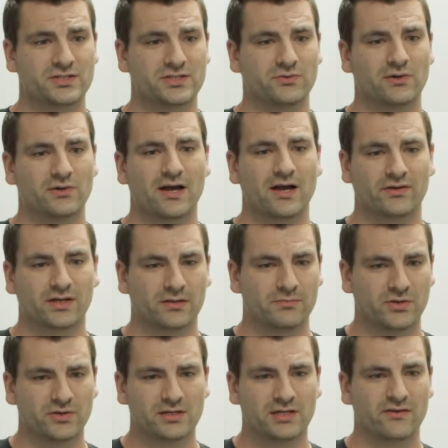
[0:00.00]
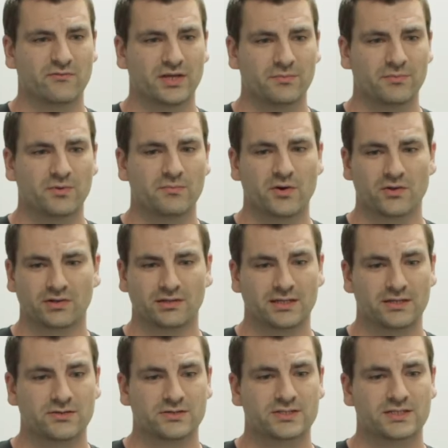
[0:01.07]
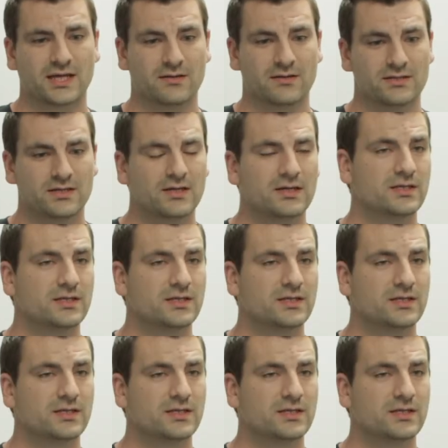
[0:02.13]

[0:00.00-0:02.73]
know that you will have a community of people, both leaders and